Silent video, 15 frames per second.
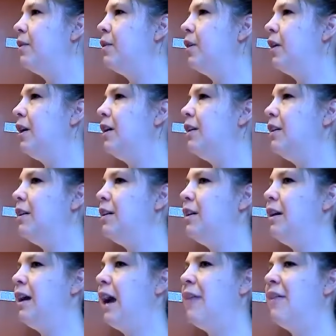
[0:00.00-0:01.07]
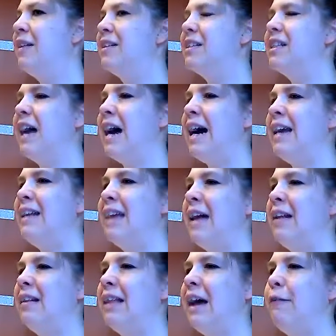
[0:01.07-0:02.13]
Good. And then slide
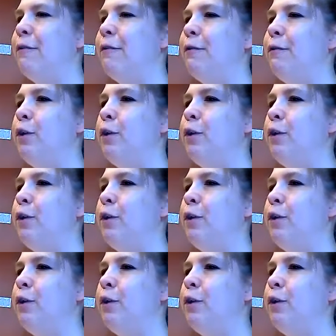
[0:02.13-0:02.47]
that left